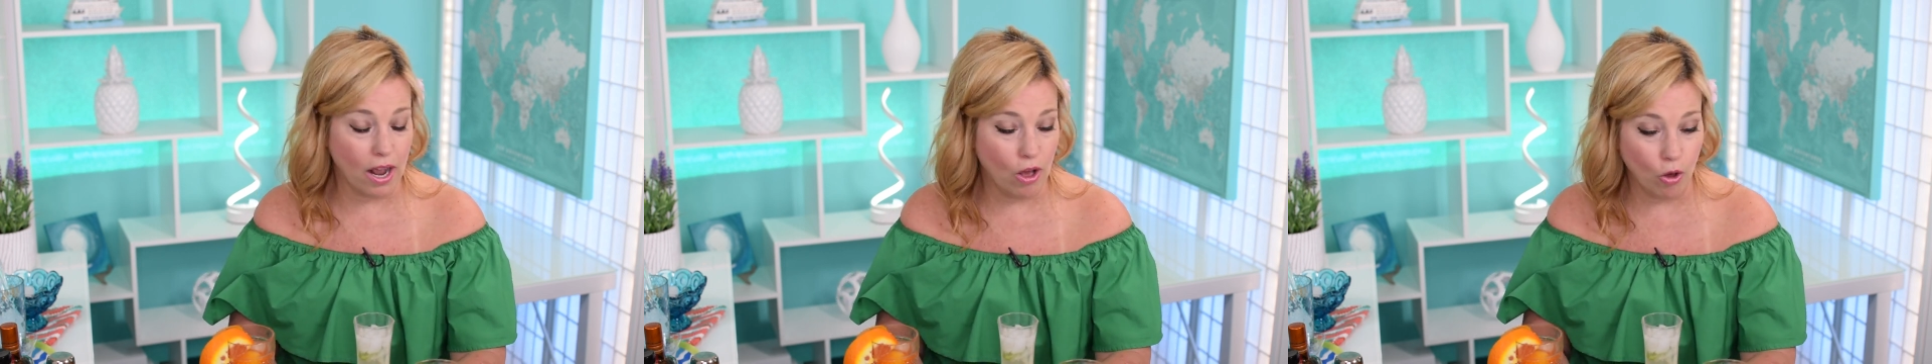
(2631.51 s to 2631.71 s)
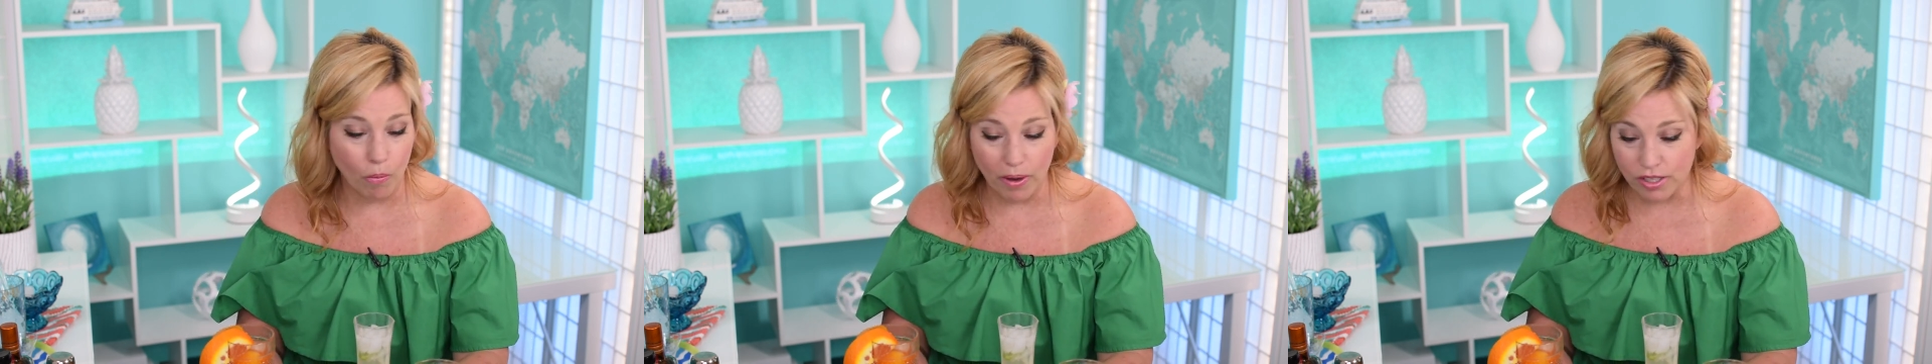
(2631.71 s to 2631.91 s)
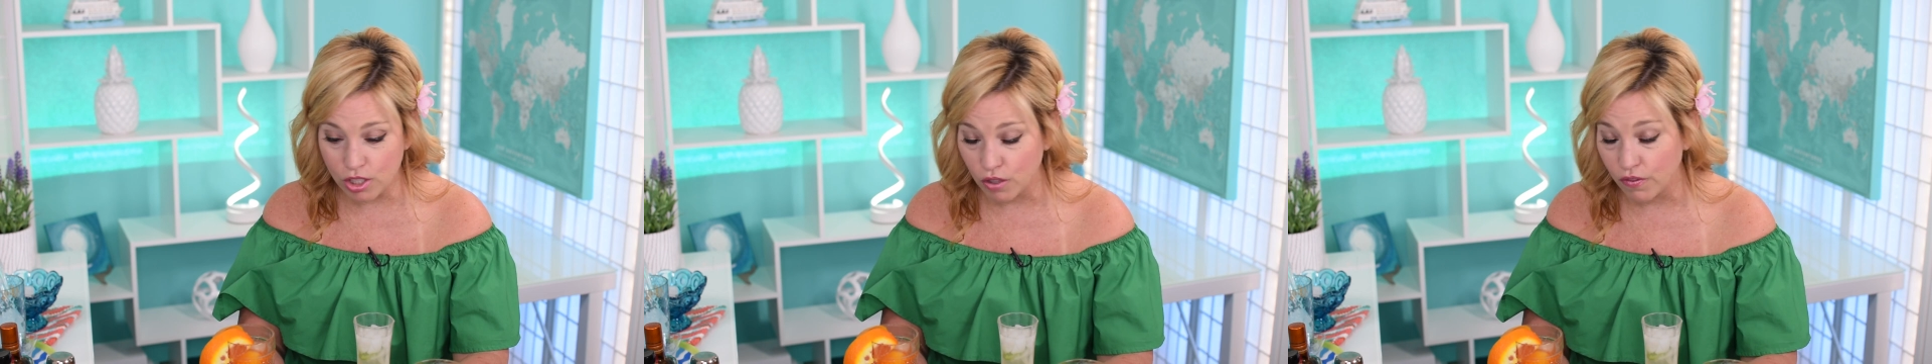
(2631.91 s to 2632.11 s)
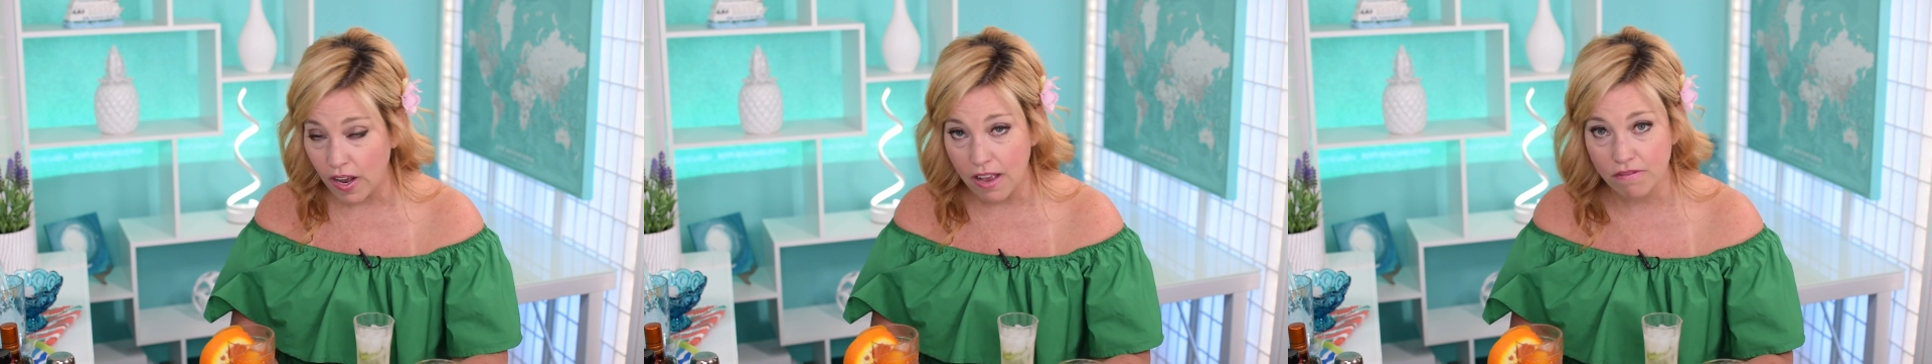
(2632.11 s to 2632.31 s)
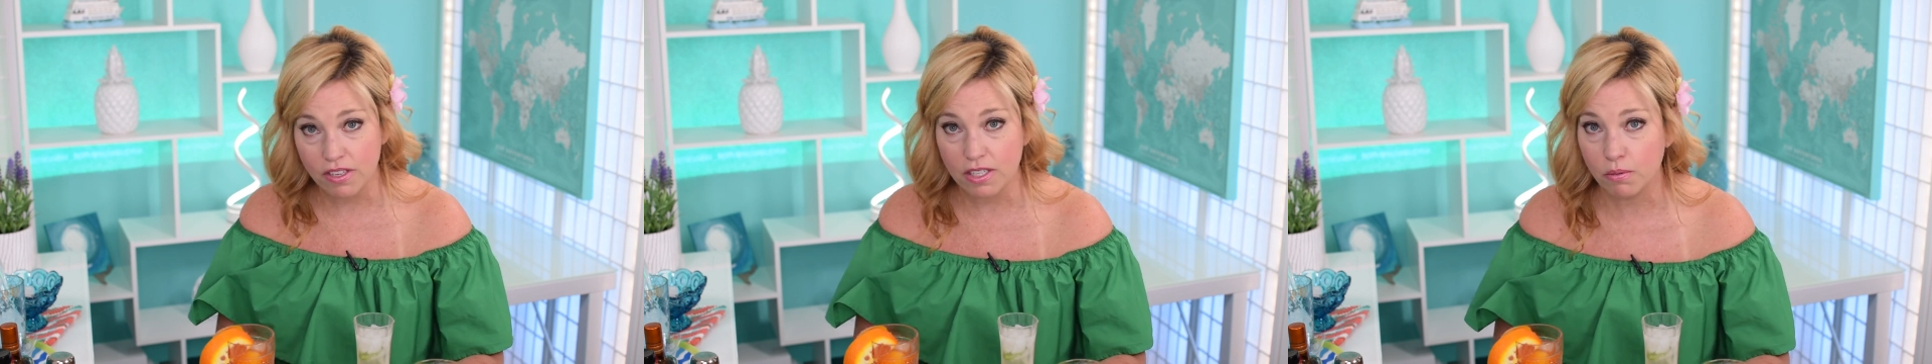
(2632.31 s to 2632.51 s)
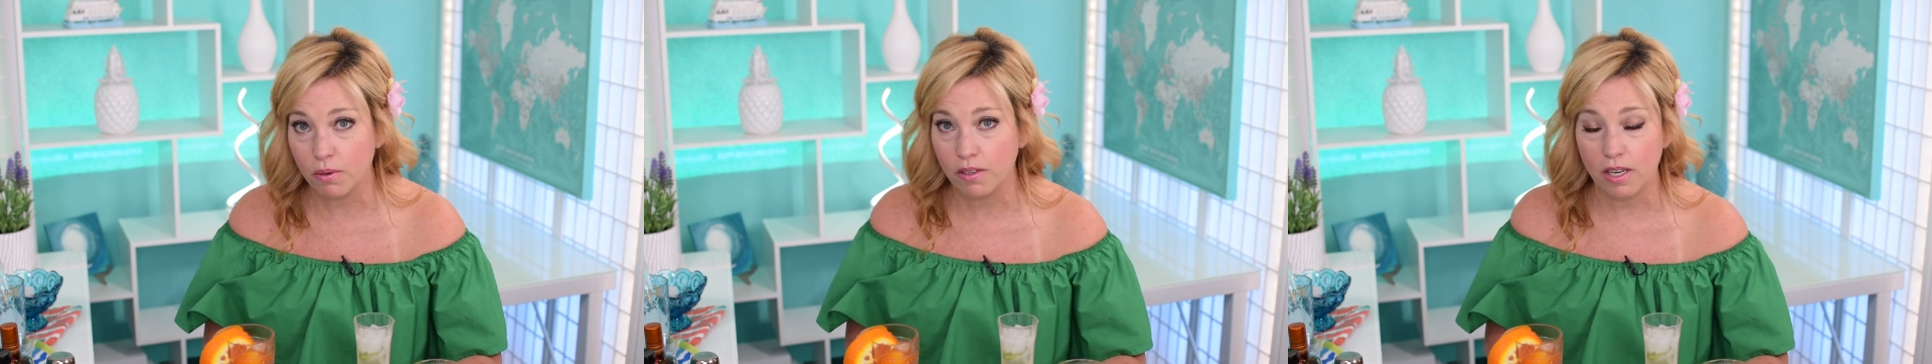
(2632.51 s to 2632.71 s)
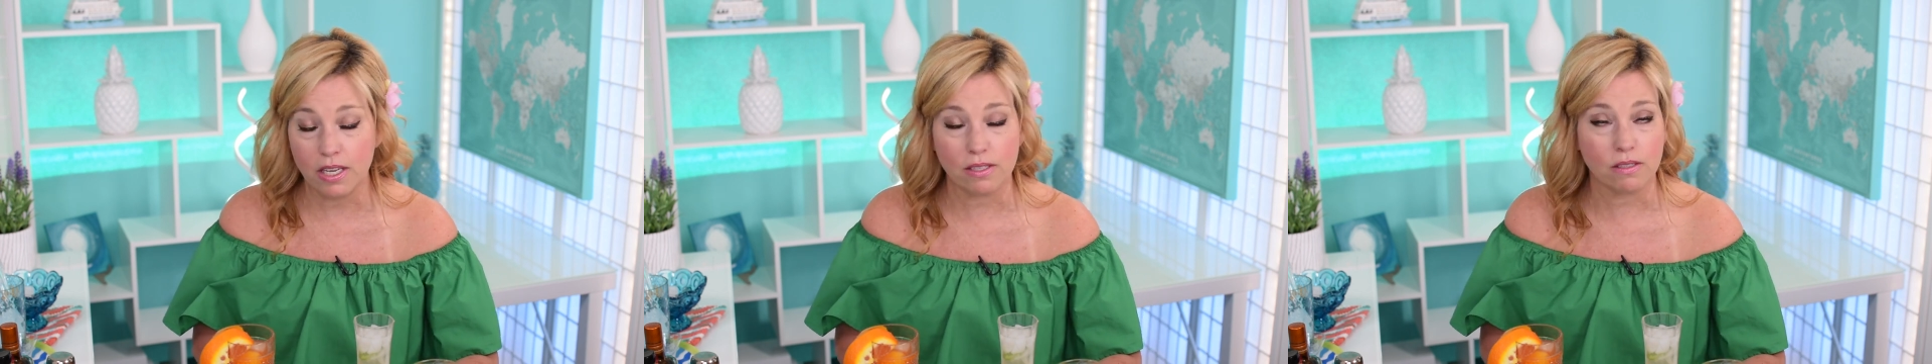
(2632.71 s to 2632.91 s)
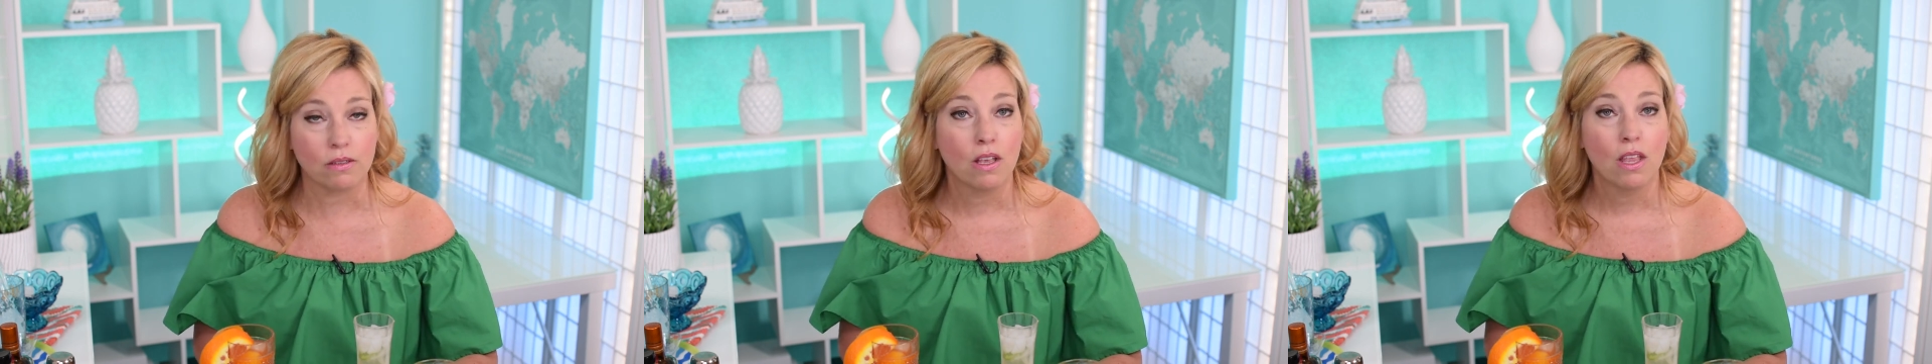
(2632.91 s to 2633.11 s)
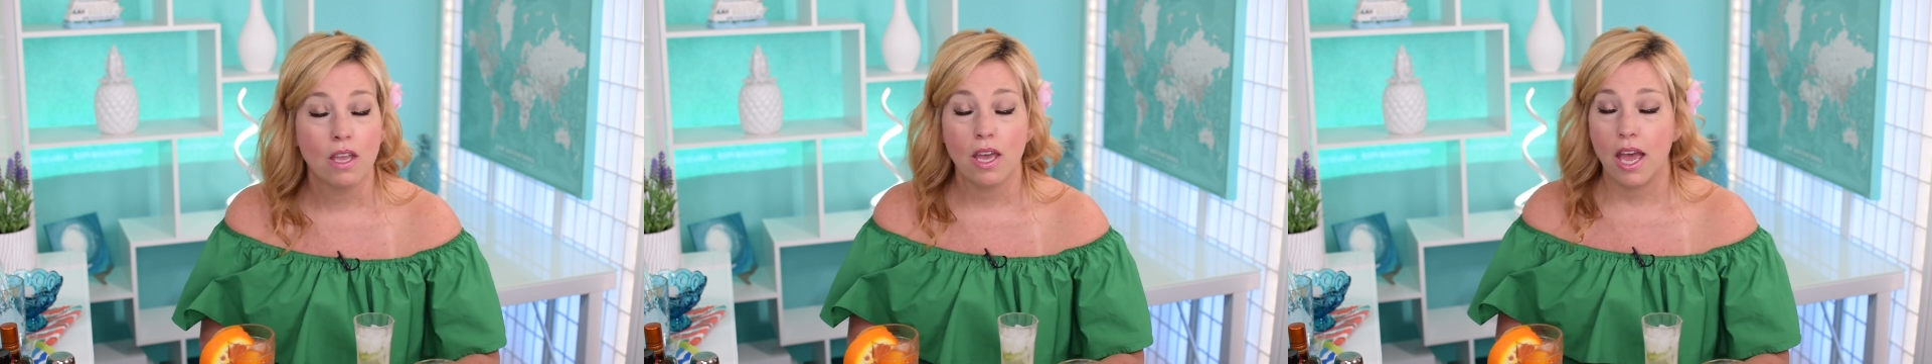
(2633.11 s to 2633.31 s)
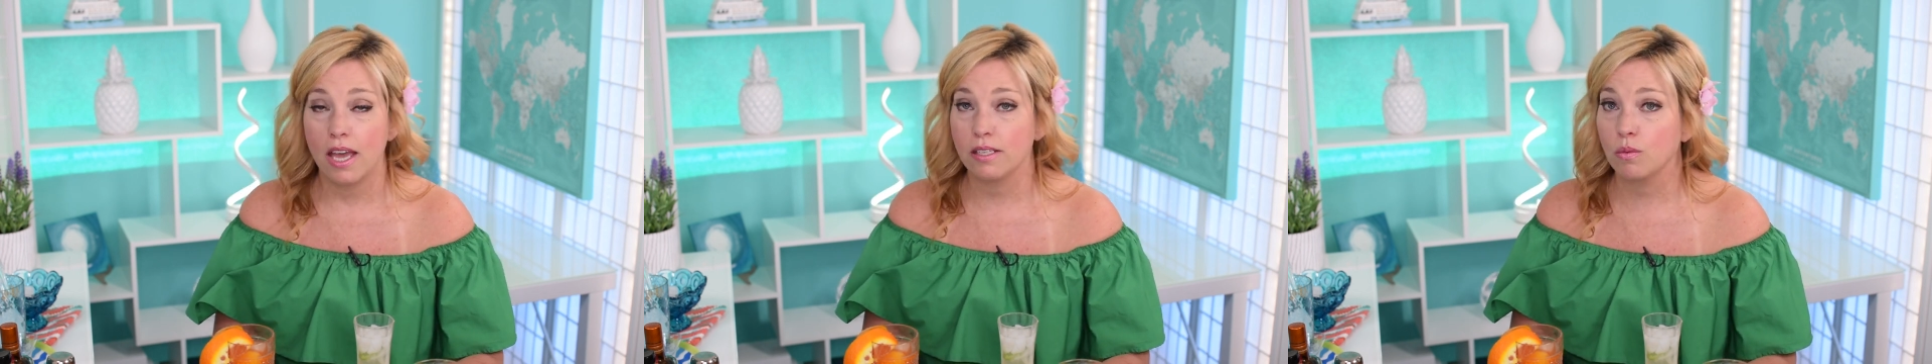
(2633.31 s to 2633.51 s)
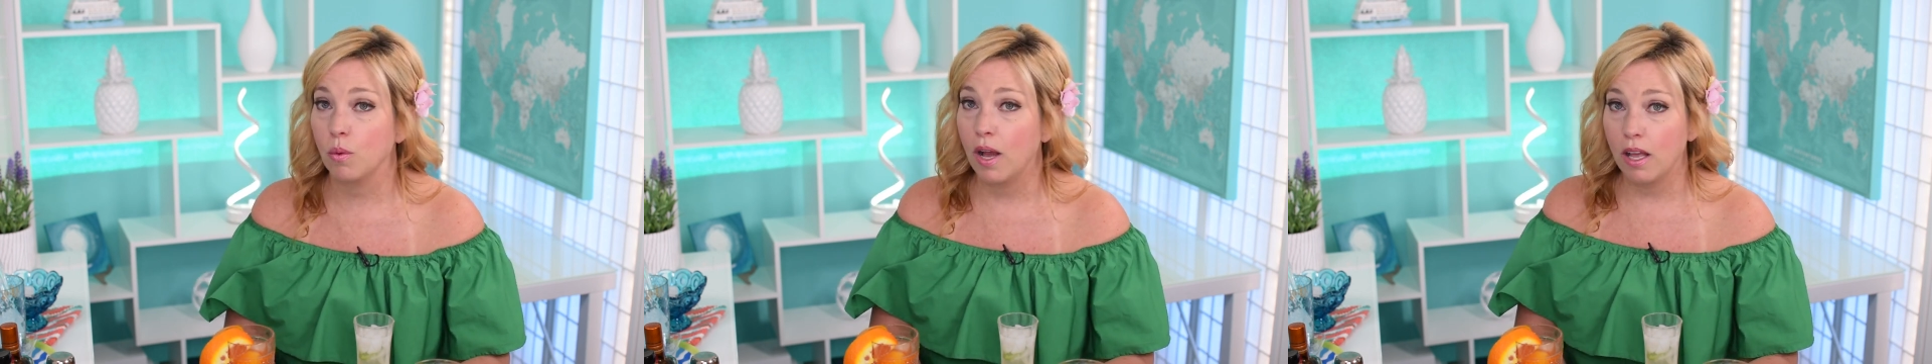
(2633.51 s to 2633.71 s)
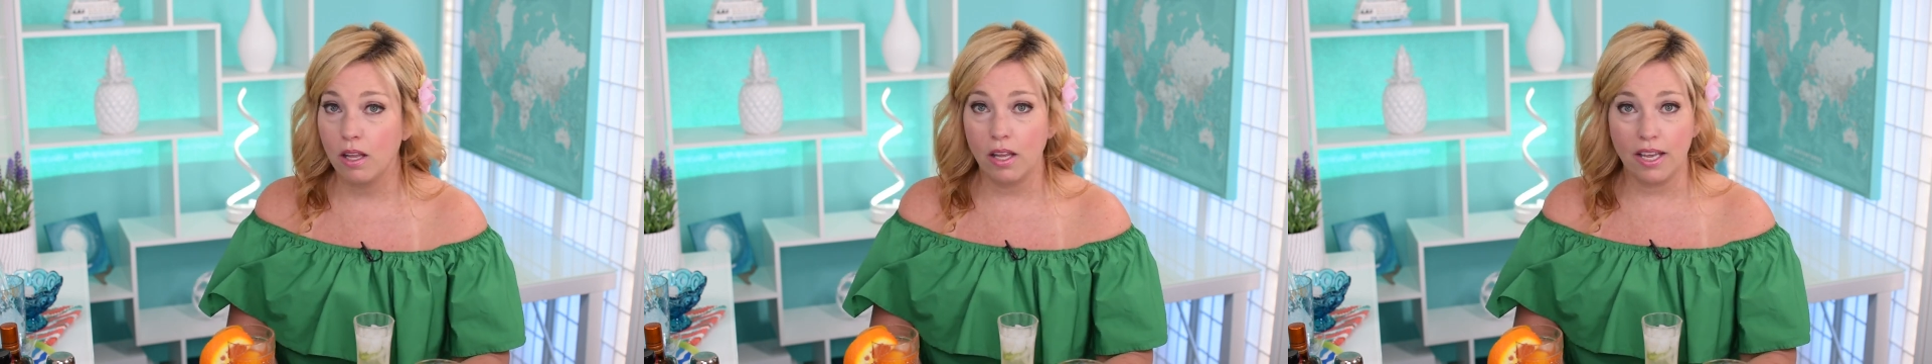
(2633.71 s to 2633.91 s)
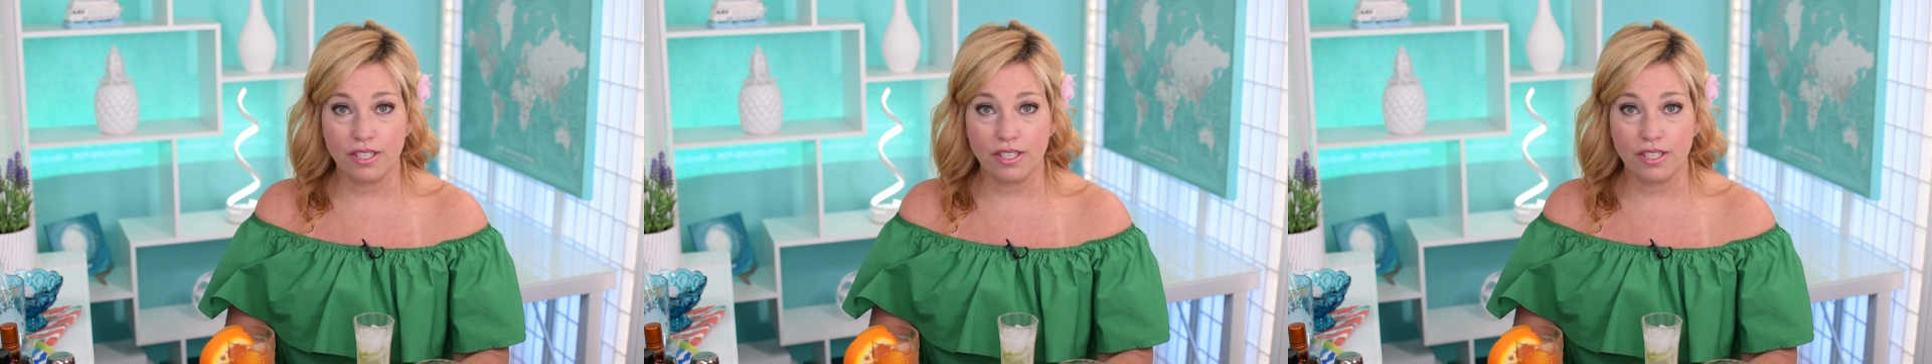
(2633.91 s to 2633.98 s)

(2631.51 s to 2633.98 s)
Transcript: I hope I survive this one as well.